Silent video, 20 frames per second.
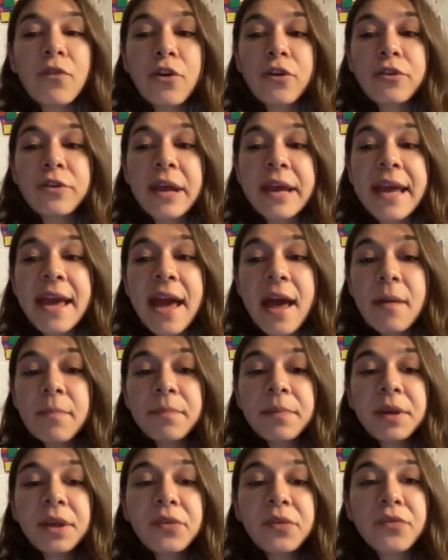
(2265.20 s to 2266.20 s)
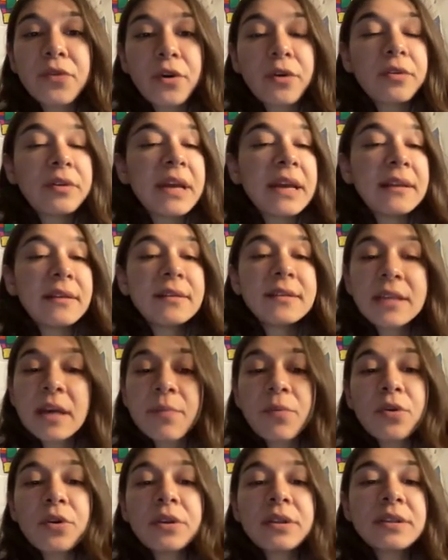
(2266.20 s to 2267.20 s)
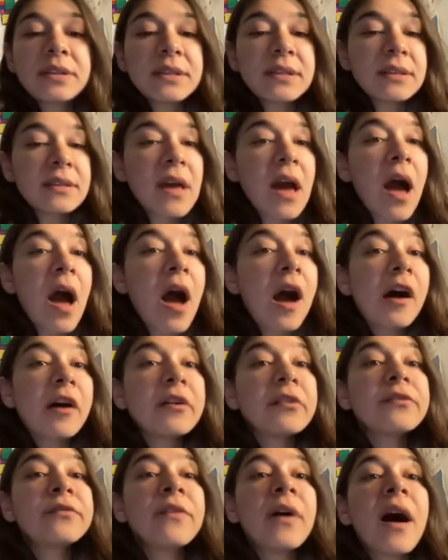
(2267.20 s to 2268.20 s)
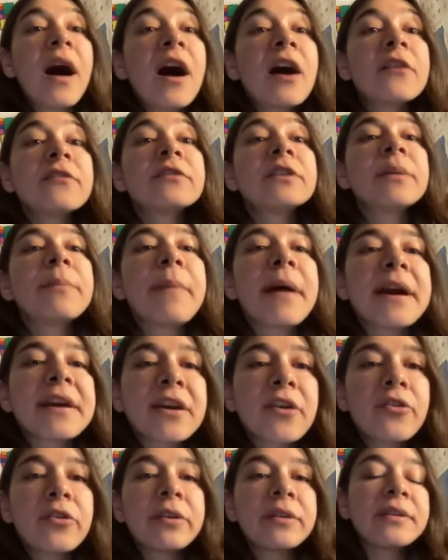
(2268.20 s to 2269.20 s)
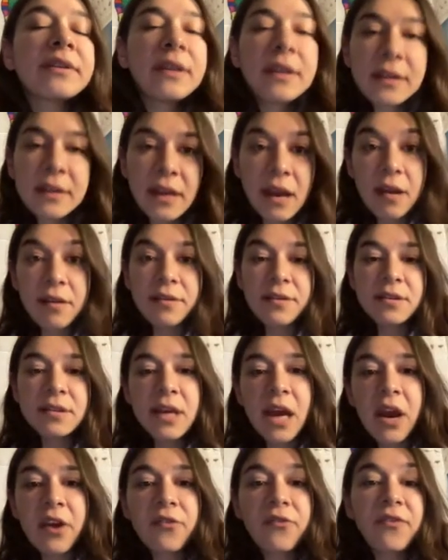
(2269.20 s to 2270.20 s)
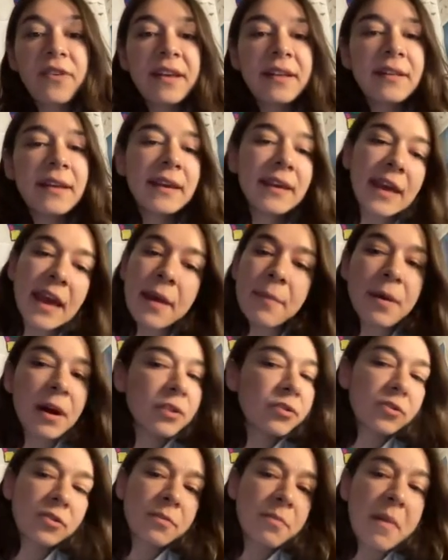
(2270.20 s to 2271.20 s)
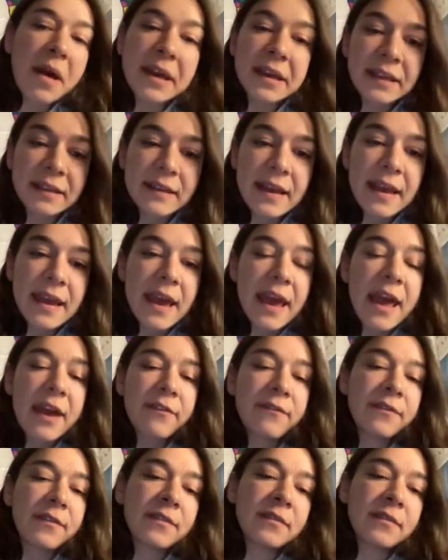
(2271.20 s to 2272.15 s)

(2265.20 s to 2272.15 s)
Were they happy? Were they disappointed? How the Bedouin teenagers are feeling about the money they